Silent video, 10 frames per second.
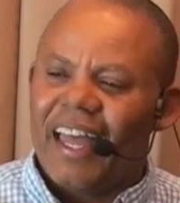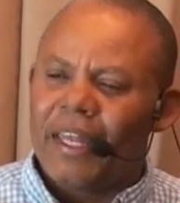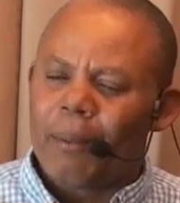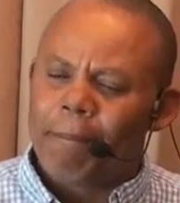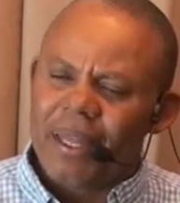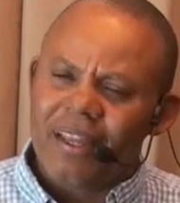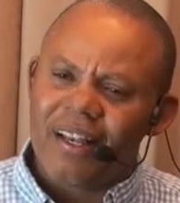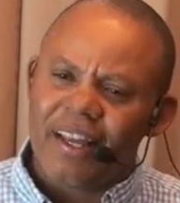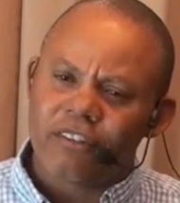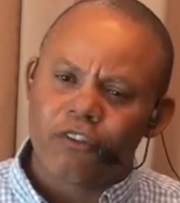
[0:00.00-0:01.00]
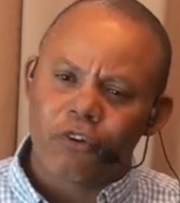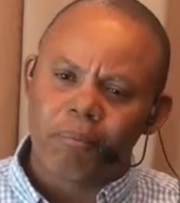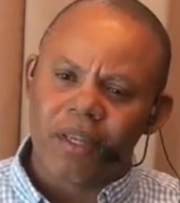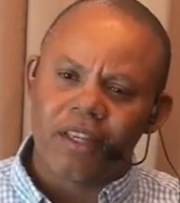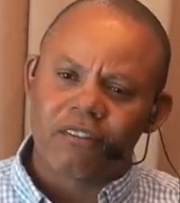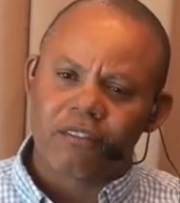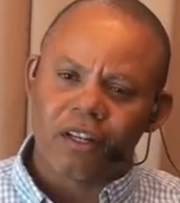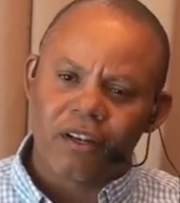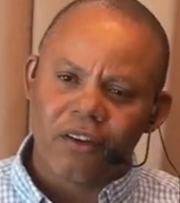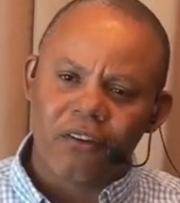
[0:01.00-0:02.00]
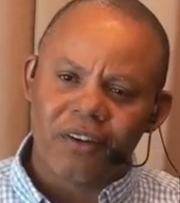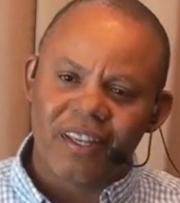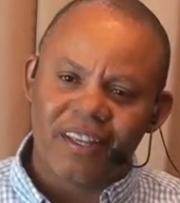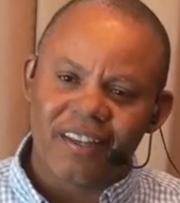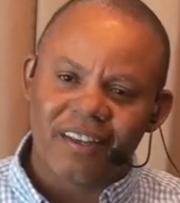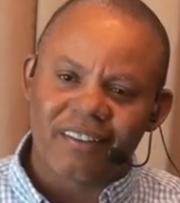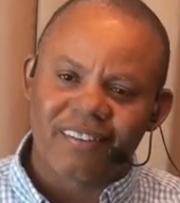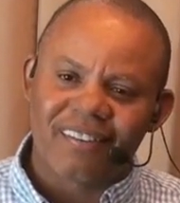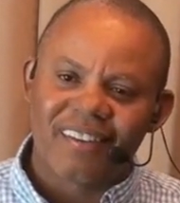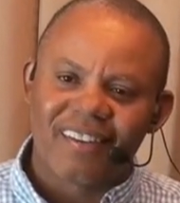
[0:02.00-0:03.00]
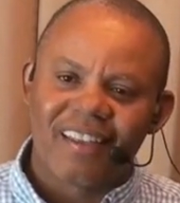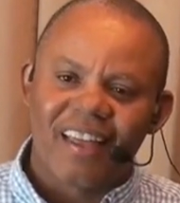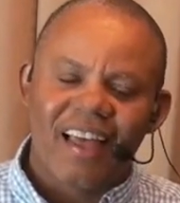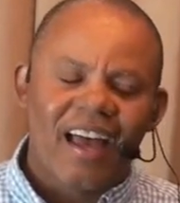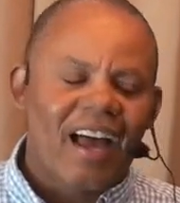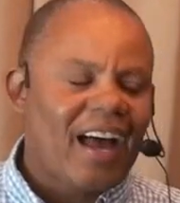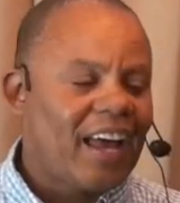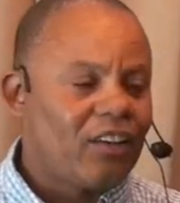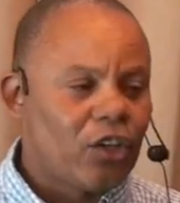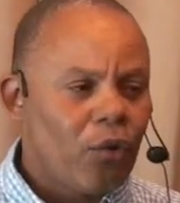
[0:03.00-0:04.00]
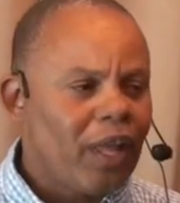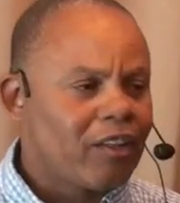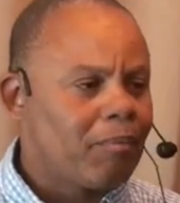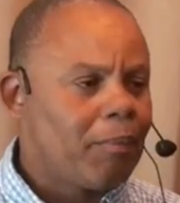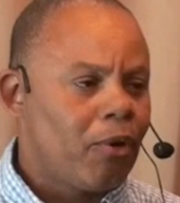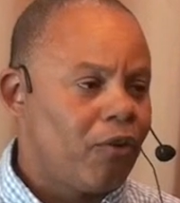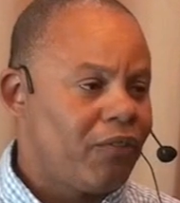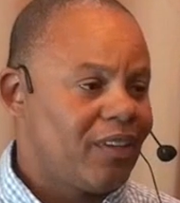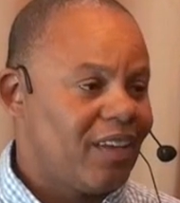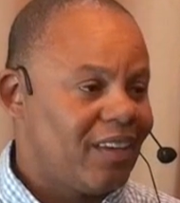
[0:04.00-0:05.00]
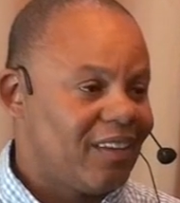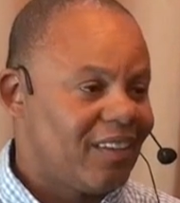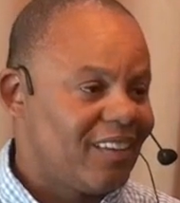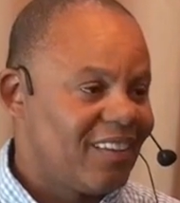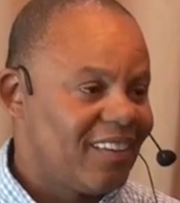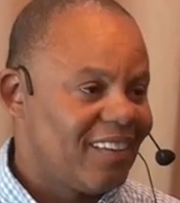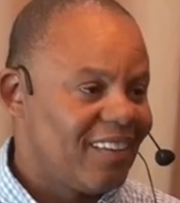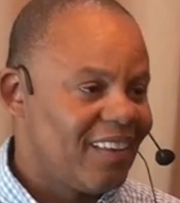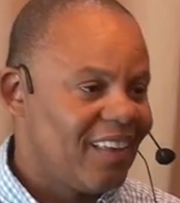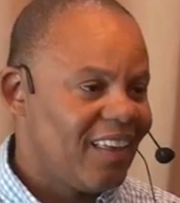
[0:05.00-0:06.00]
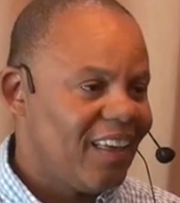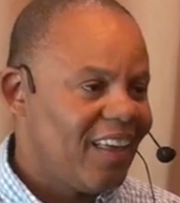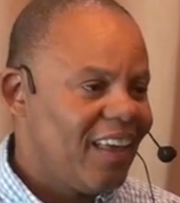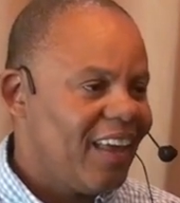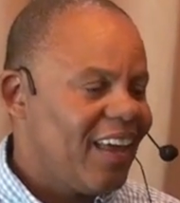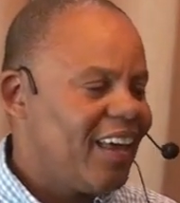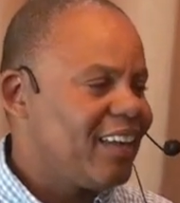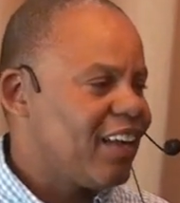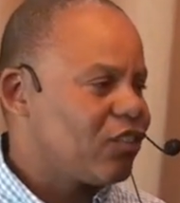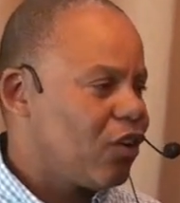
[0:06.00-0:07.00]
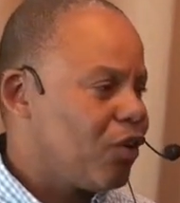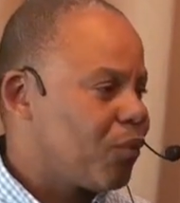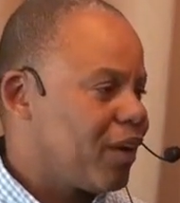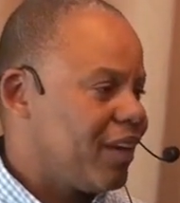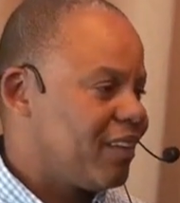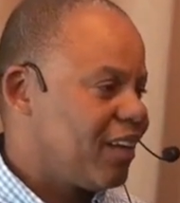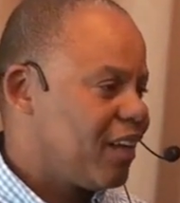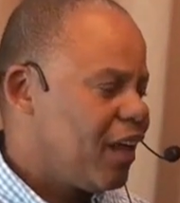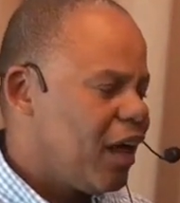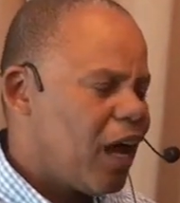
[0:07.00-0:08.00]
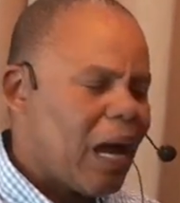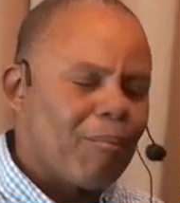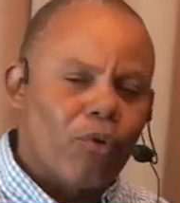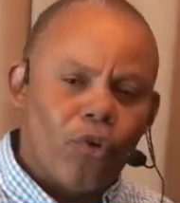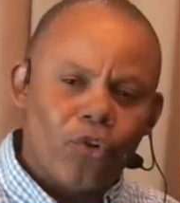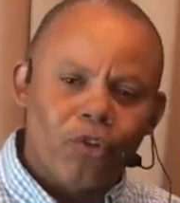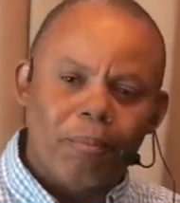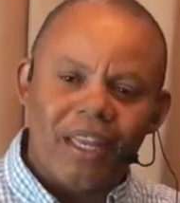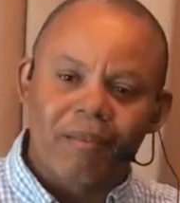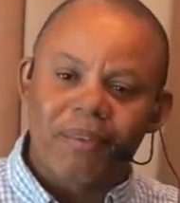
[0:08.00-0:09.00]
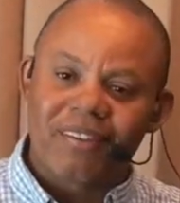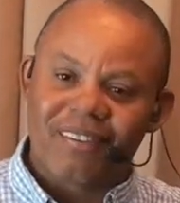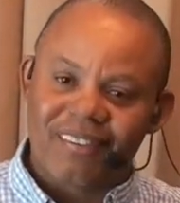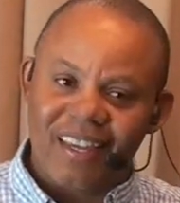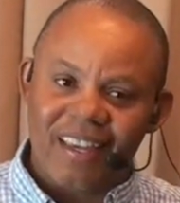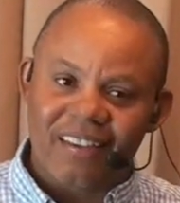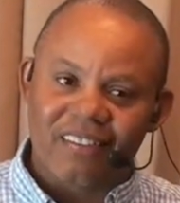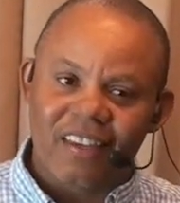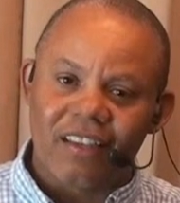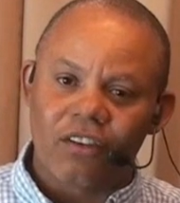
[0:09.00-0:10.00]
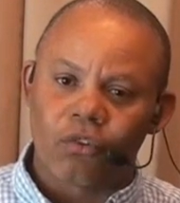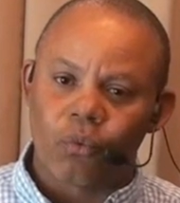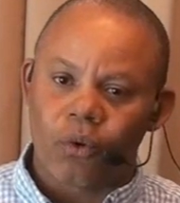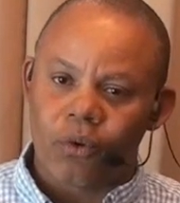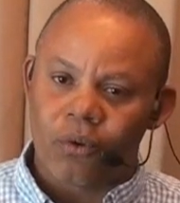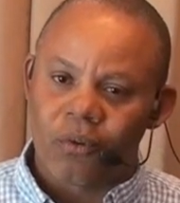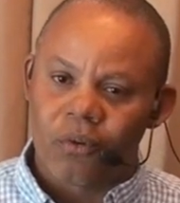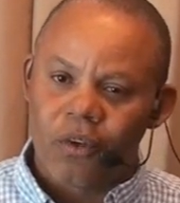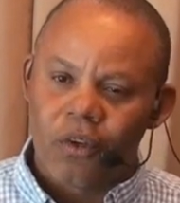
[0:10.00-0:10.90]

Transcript: And the big lesson for me is to learn is I don't have to be perfect at it. And that's all right. I'm going to make mistakes in this role.